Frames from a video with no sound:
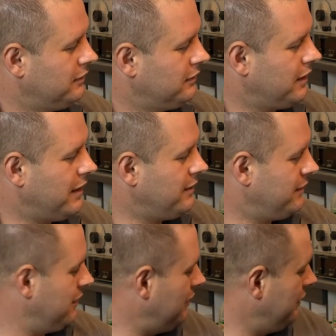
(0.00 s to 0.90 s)
yeah,
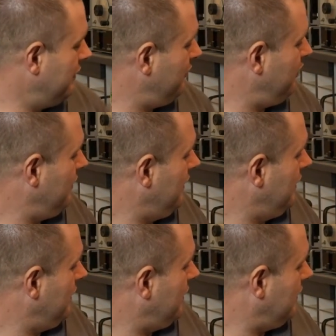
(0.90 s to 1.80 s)
it's really deep.
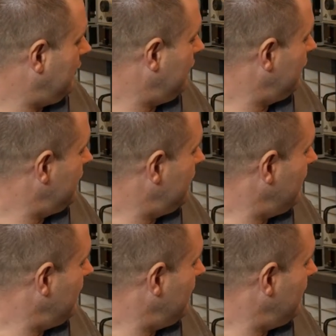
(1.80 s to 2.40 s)
I don't know, it's